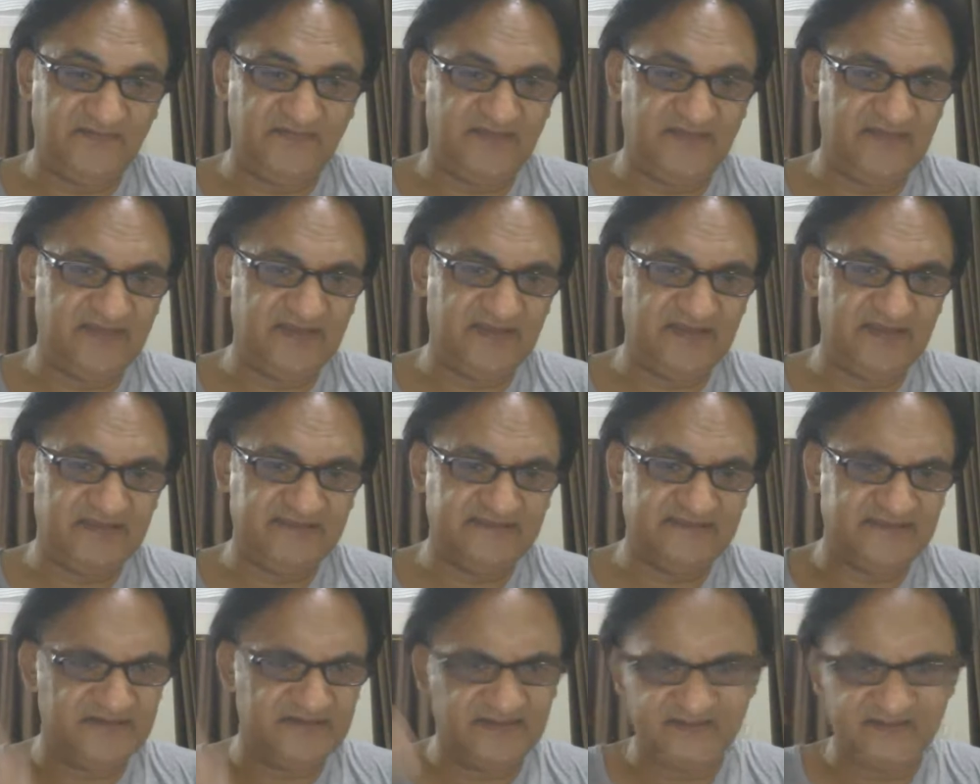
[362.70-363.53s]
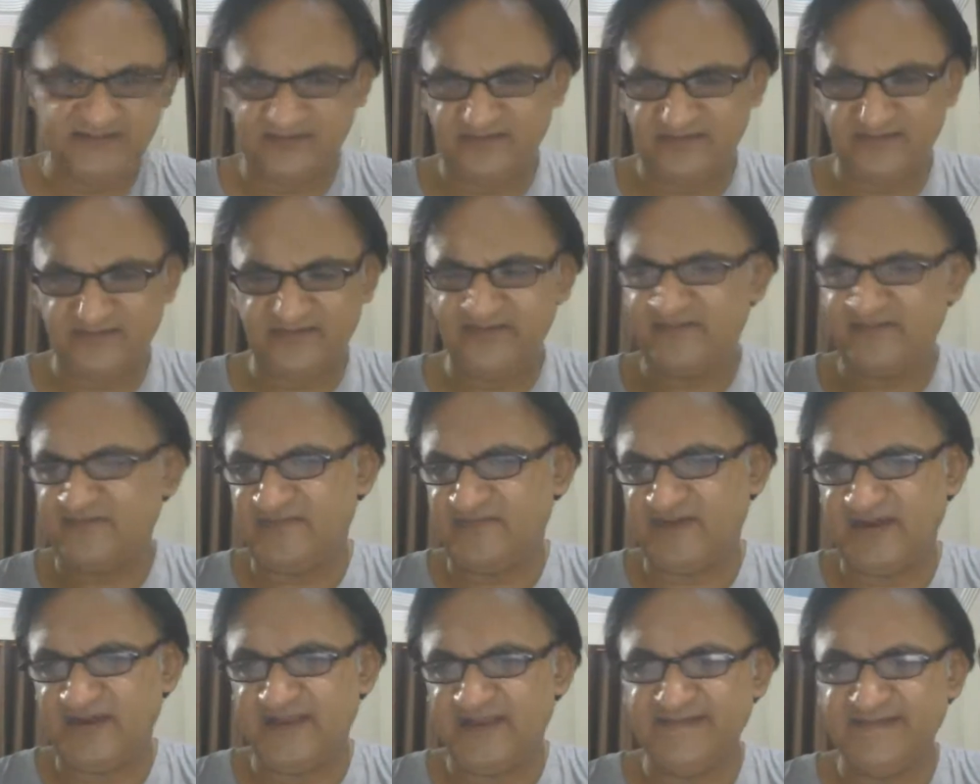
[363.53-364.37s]
physical skills. This is
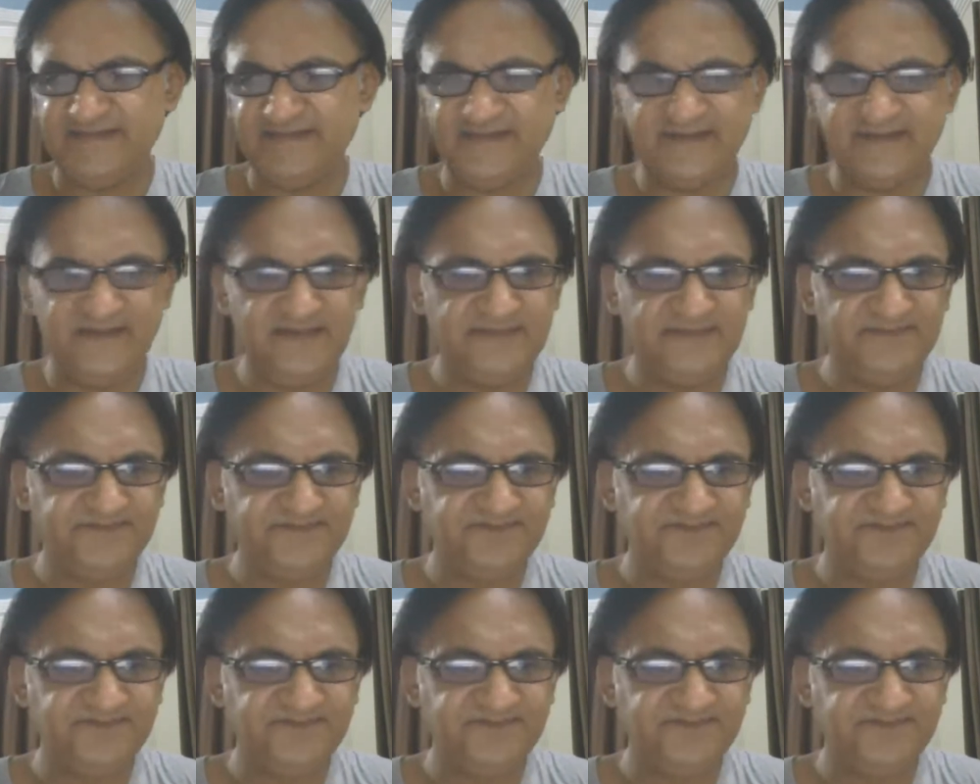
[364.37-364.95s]
fine skill.